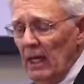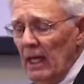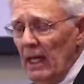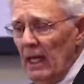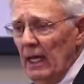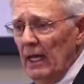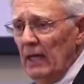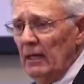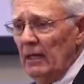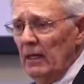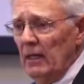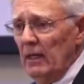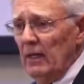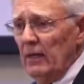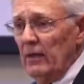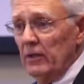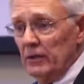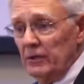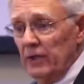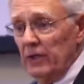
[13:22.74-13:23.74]
And
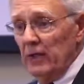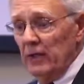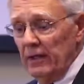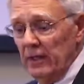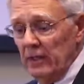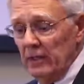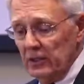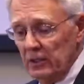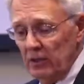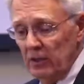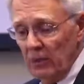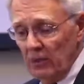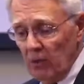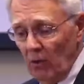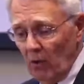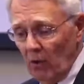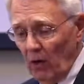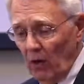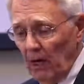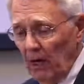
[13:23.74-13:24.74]
there still needs to be
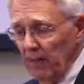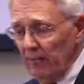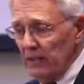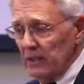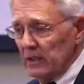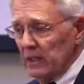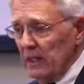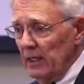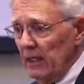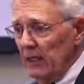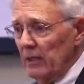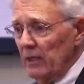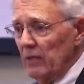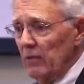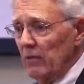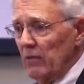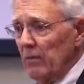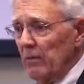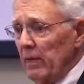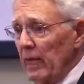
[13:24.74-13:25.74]
more, obviously. The
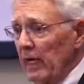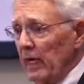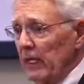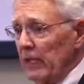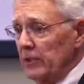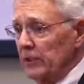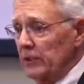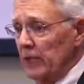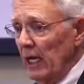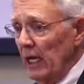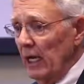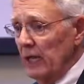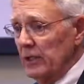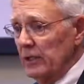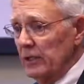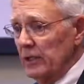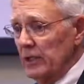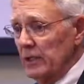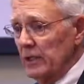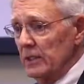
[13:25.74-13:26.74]
remaining
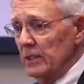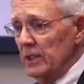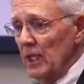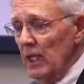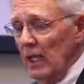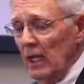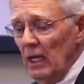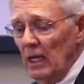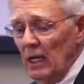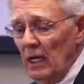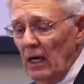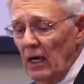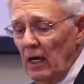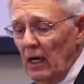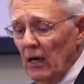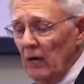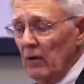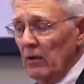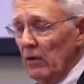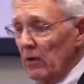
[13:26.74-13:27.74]
challenges
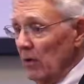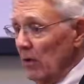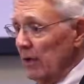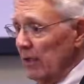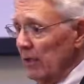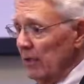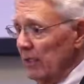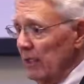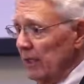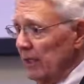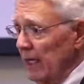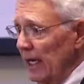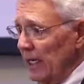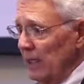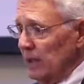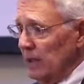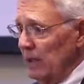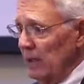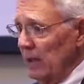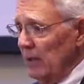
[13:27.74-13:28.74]
are earlier
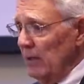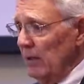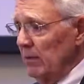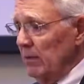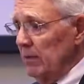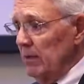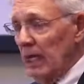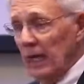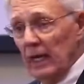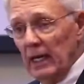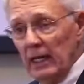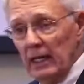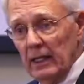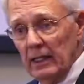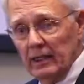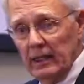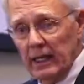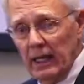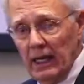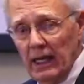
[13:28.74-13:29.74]
detection.
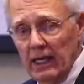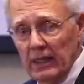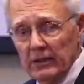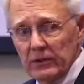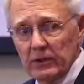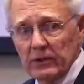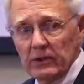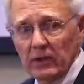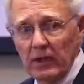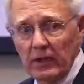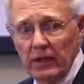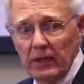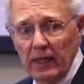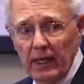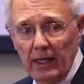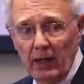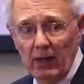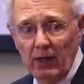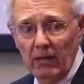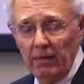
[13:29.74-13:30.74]
Dilating the eyes is going to
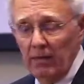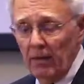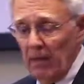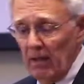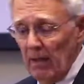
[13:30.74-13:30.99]
help.